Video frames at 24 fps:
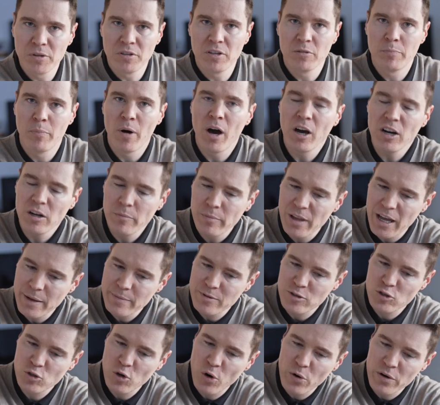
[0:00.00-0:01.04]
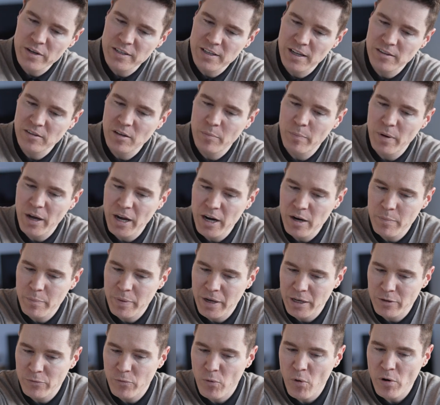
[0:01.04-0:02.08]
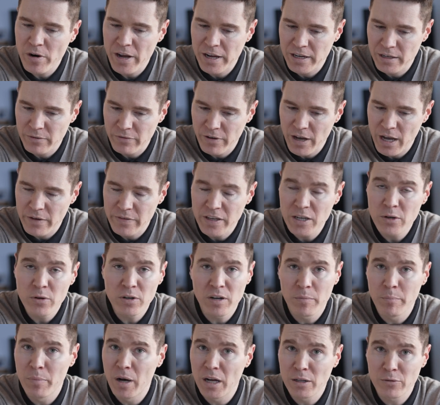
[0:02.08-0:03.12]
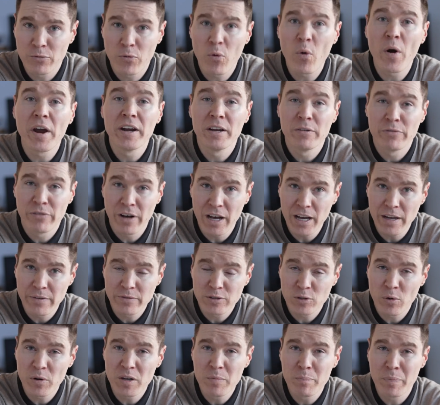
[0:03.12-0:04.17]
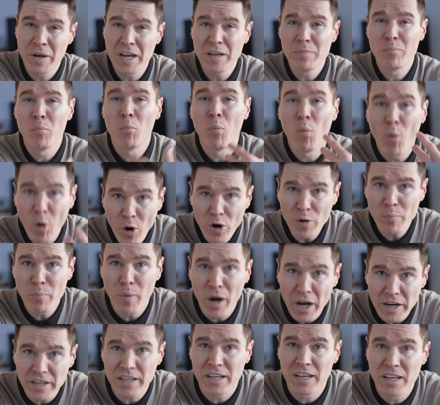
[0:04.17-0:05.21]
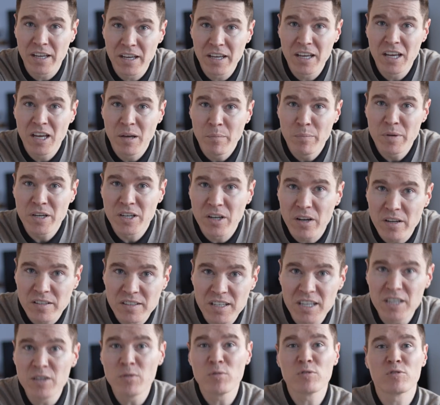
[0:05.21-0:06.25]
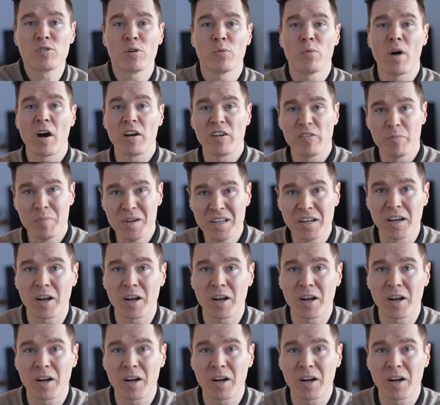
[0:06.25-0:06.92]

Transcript: the bottom line story is that the buyer paid $495. He could have bought $485. So he paid more money because he used the route of being